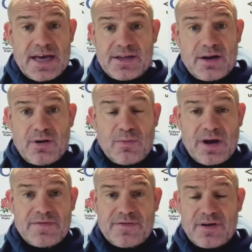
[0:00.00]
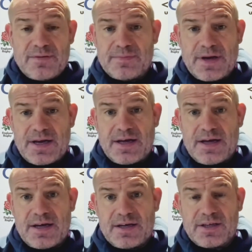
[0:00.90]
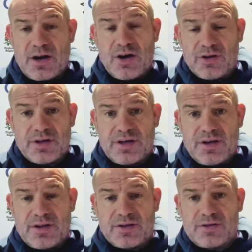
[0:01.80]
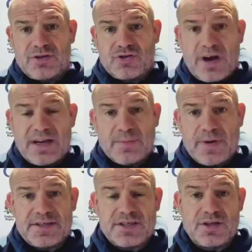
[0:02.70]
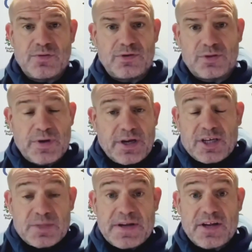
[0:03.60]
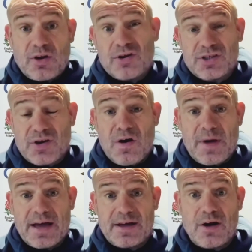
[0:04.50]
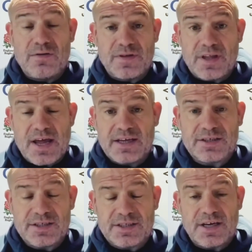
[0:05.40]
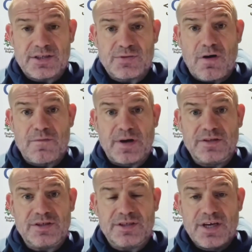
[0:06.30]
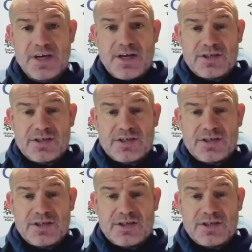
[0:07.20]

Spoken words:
you know, away from you know, other training bases that we're going to spend a lot of time at over the next 12 months.